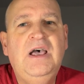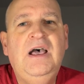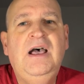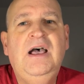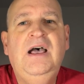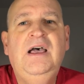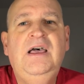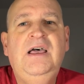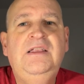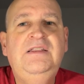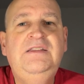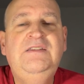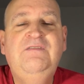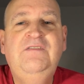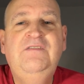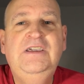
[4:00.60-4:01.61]

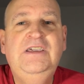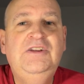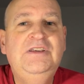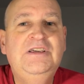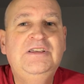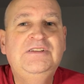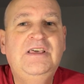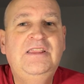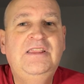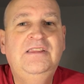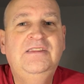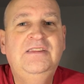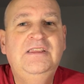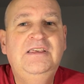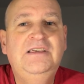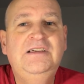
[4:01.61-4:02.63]
and various other
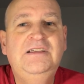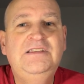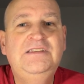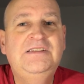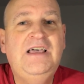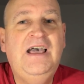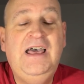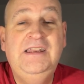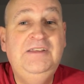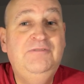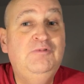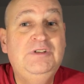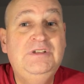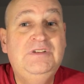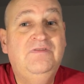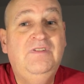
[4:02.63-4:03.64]
things, and it
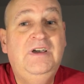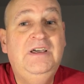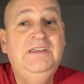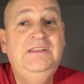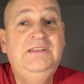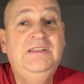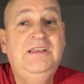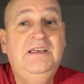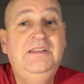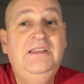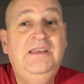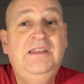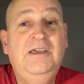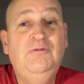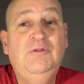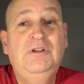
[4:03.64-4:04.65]
was fine. And
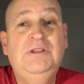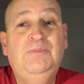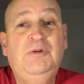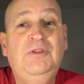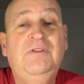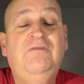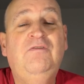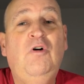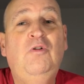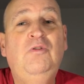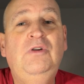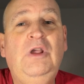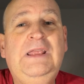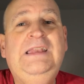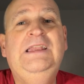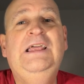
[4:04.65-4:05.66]
then I went to put the phone
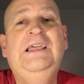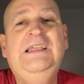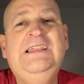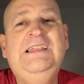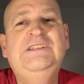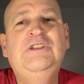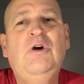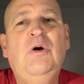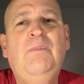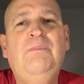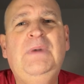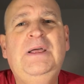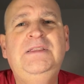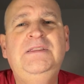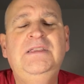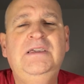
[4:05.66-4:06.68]
in it on
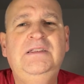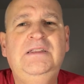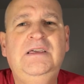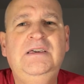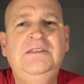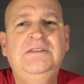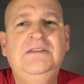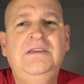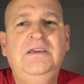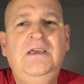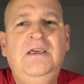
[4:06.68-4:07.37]
Monday night,